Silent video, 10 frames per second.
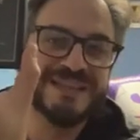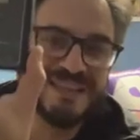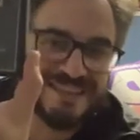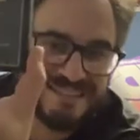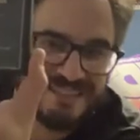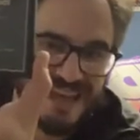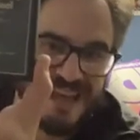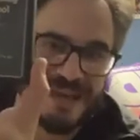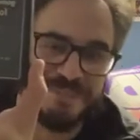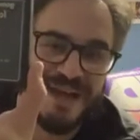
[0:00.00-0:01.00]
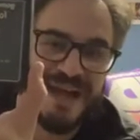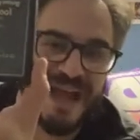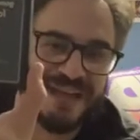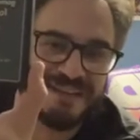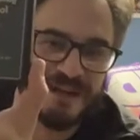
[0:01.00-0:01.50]
This game
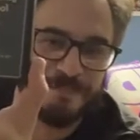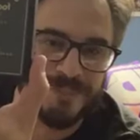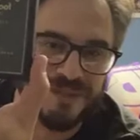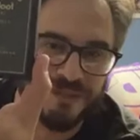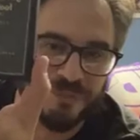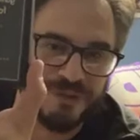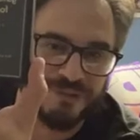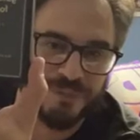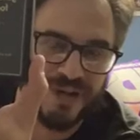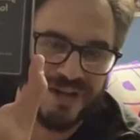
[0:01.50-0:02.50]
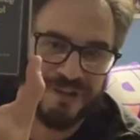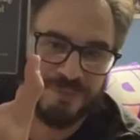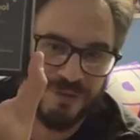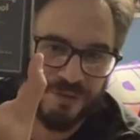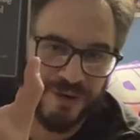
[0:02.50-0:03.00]
ended up being the reason why I
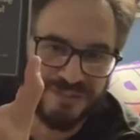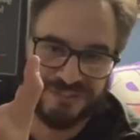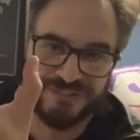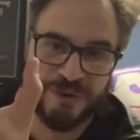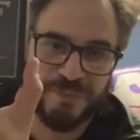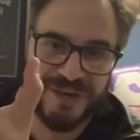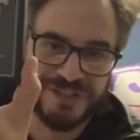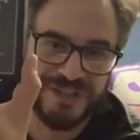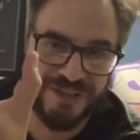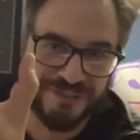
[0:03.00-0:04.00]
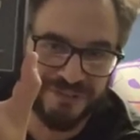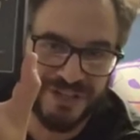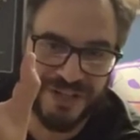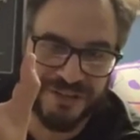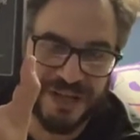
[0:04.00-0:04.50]
progressed so much in other
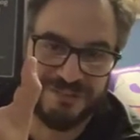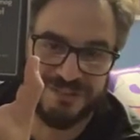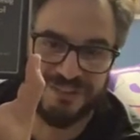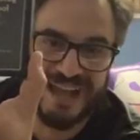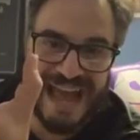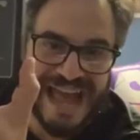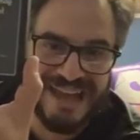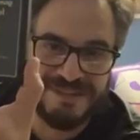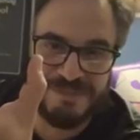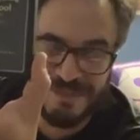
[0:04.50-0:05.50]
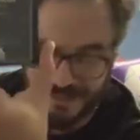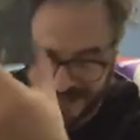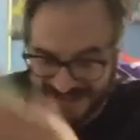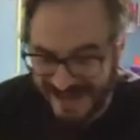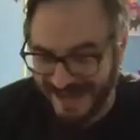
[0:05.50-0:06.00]
video games, because I had to beat
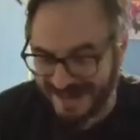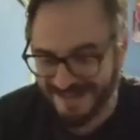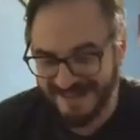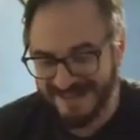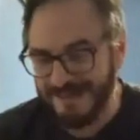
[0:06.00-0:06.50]
my dad.